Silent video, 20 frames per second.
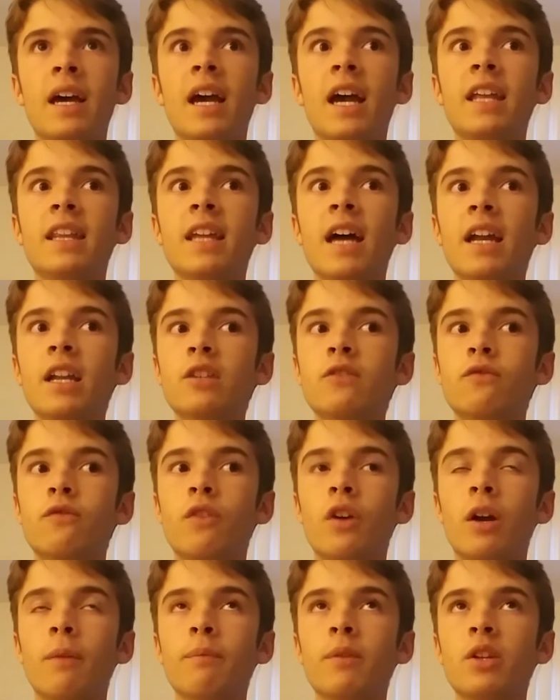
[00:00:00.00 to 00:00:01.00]
and that is
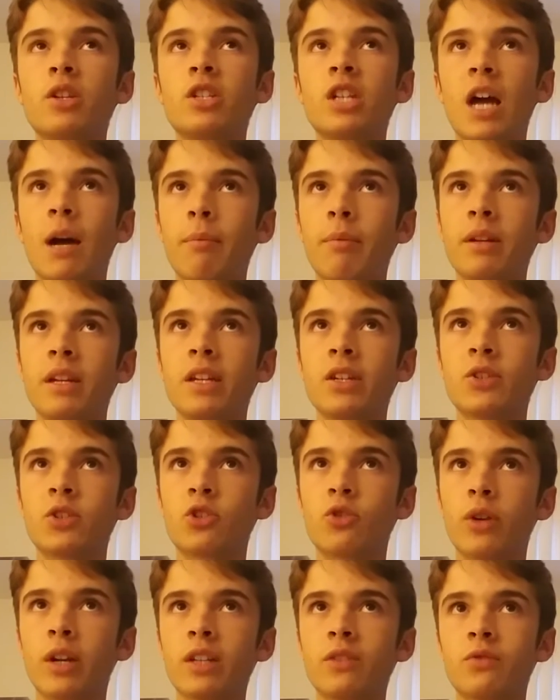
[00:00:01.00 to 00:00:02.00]
from the Japanese
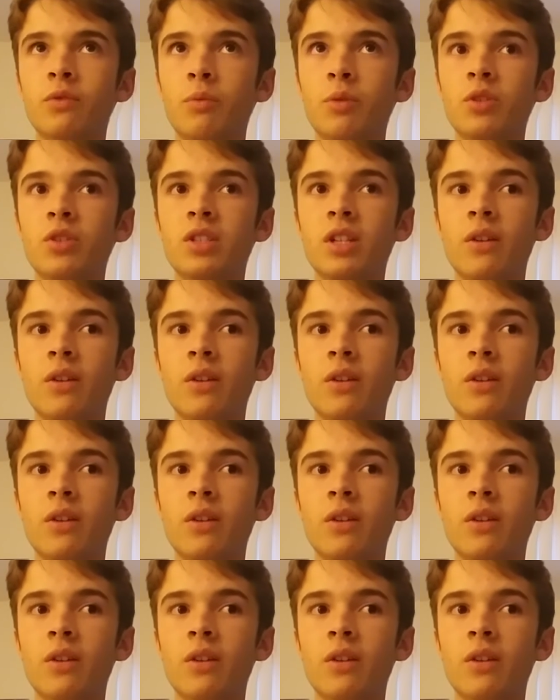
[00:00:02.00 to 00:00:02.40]
Transformers